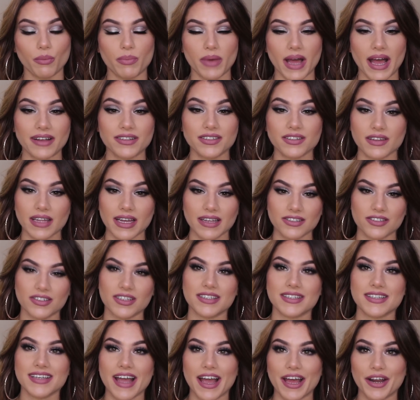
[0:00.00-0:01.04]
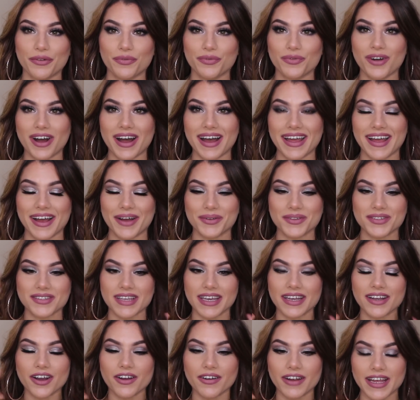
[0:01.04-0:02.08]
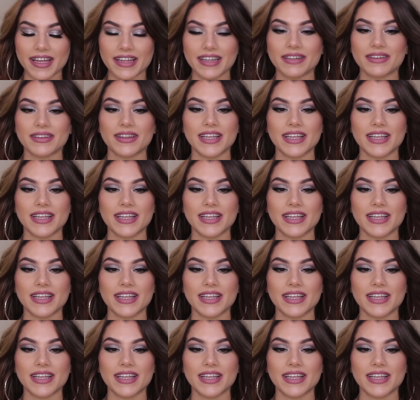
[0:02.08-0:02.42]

back to that so that's kind of why I was like all right